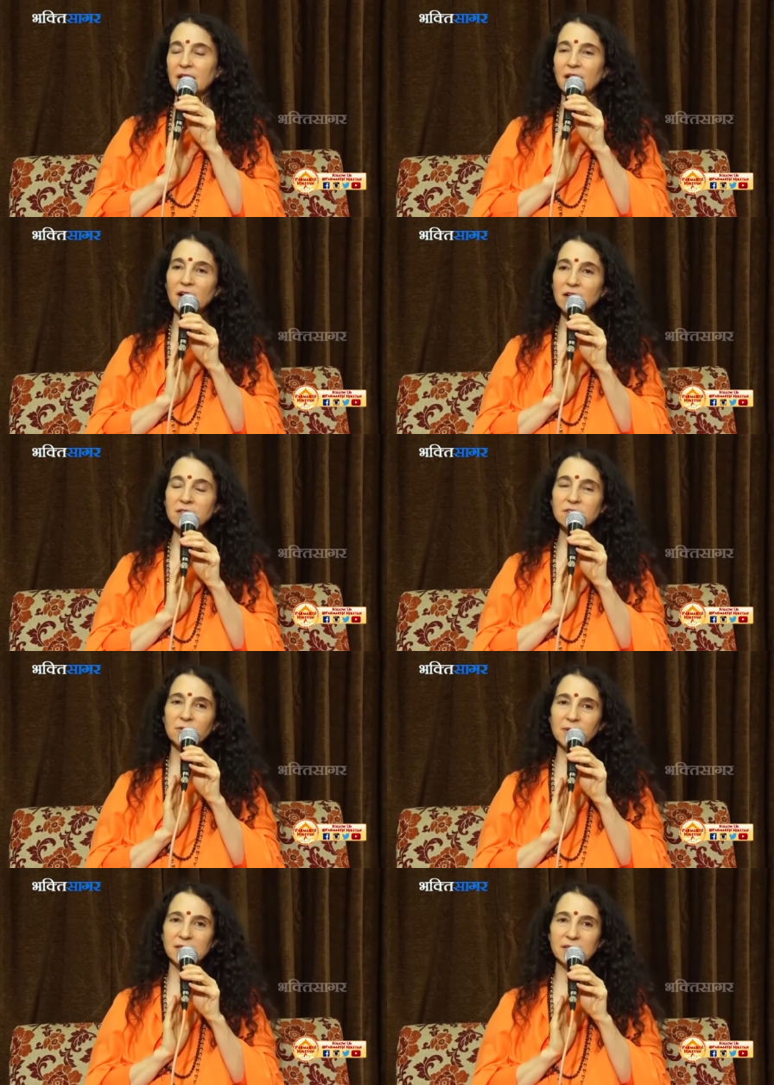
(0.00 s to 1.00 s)
it
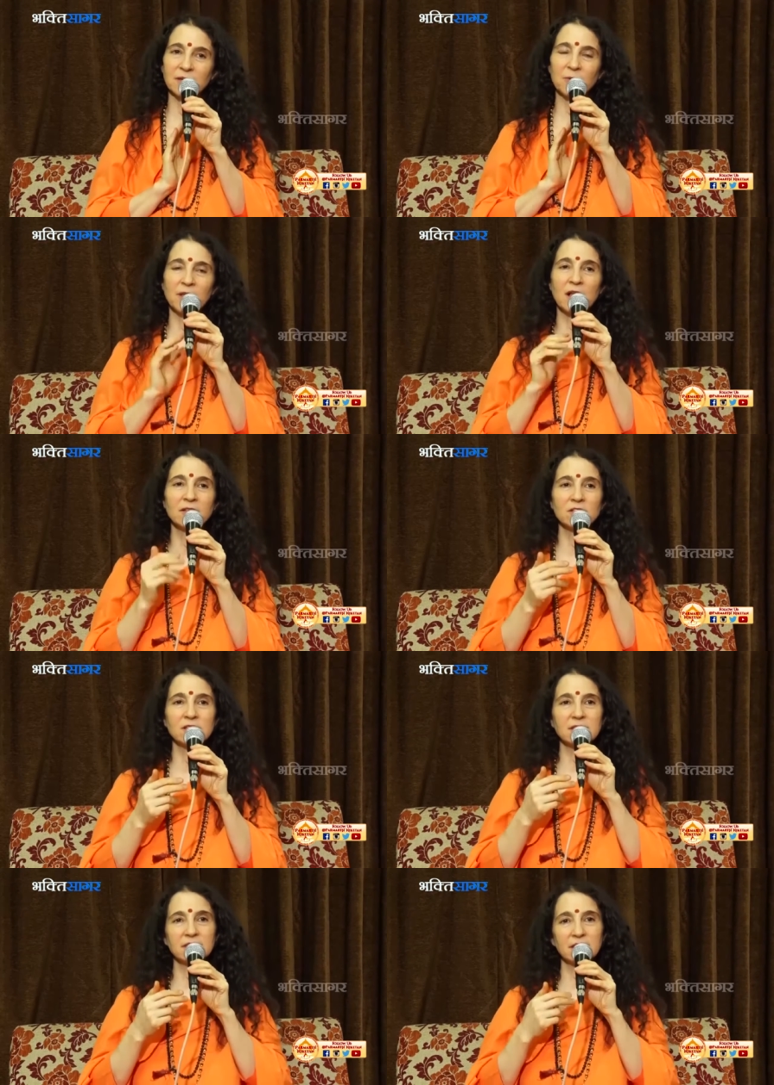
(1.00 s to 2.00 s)
also isn't, well, I'll
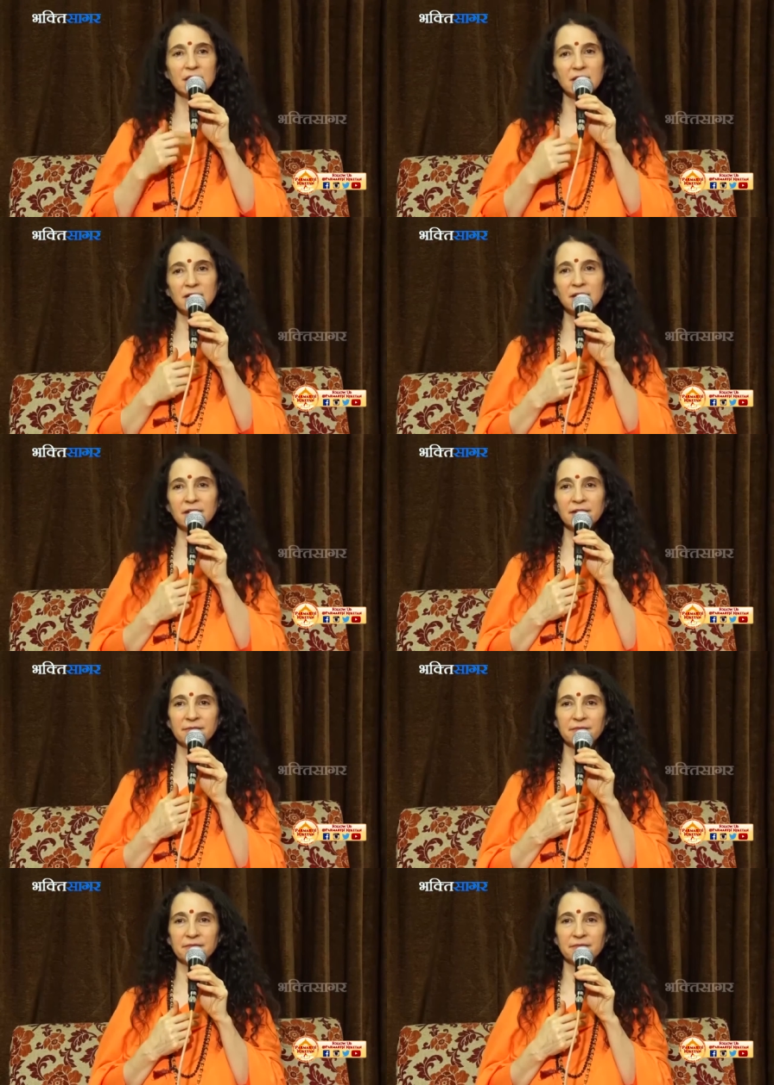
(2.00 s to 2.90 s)
just sit here